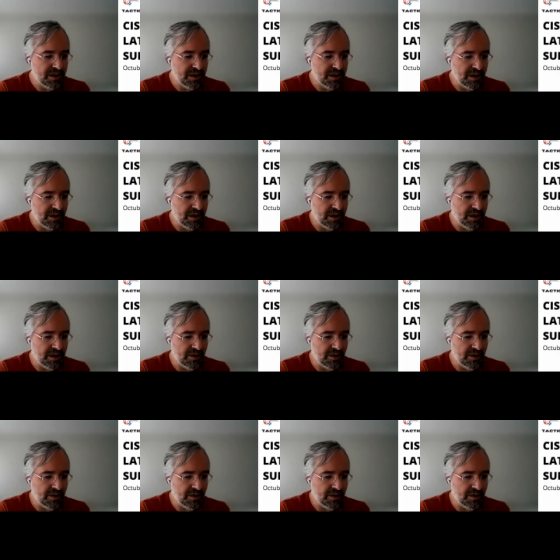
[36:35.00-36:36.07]
on
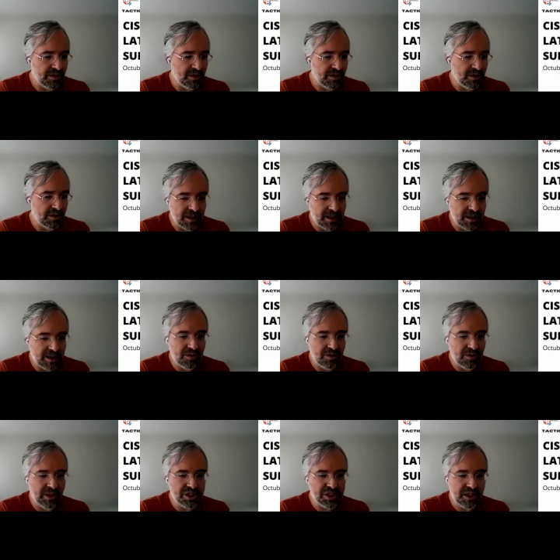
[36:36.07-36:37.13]
the DBIR,
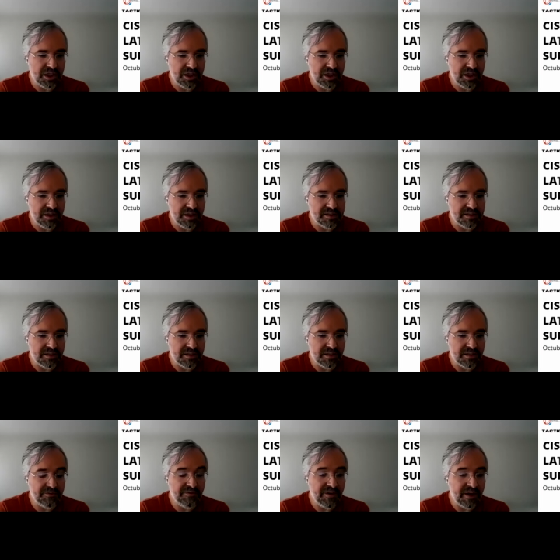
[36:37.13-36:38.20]
which is
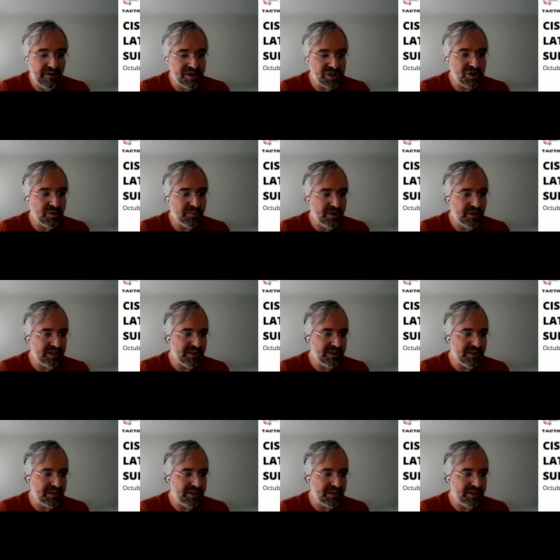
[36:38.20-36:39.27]
the VERIS community
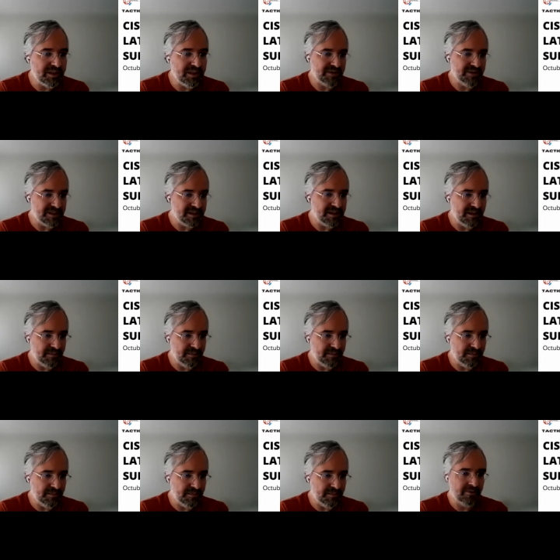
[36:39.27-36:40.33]
database, VCDB.
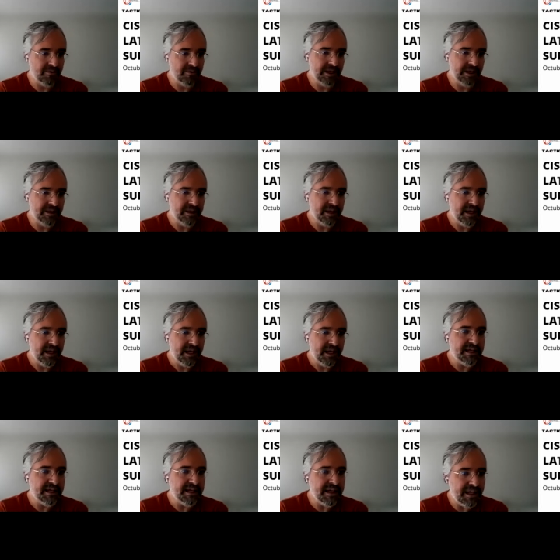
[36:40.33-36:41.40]
Right.
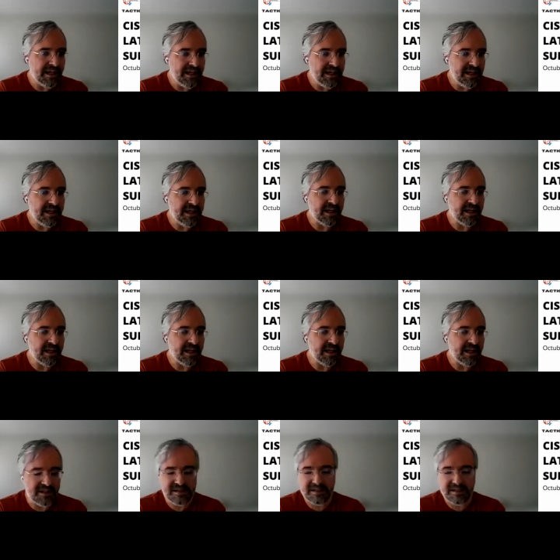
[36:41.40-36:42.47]
Okay. The idea
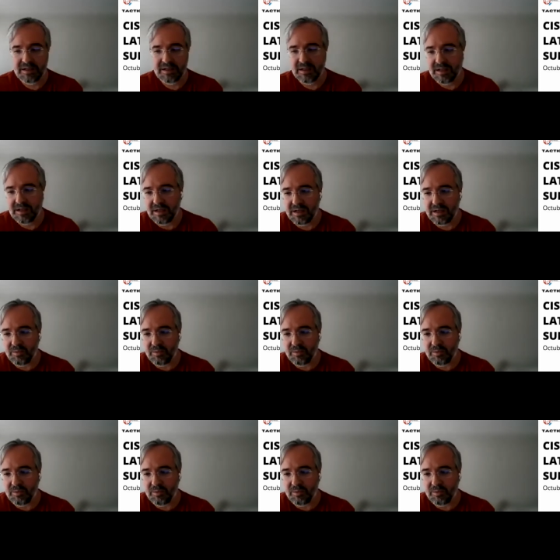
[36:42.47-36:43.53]
is we
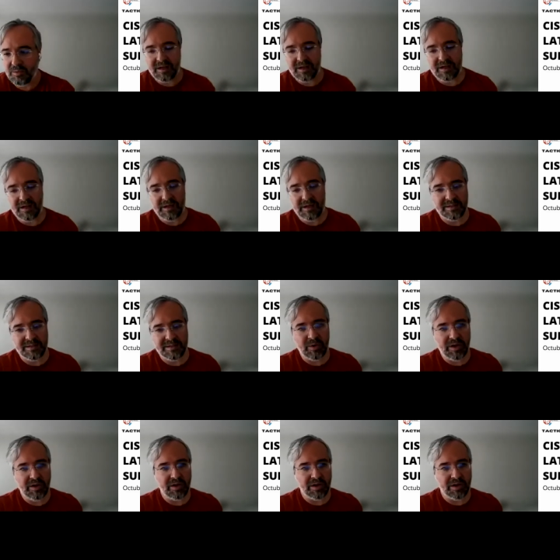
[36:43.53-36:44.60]
have
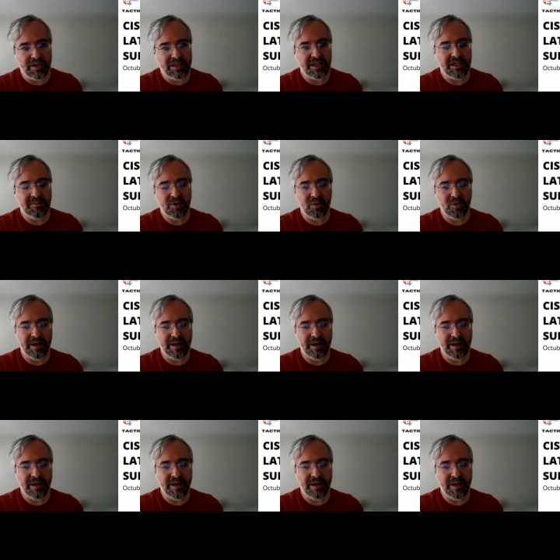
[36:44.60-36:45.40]
someone in our team who is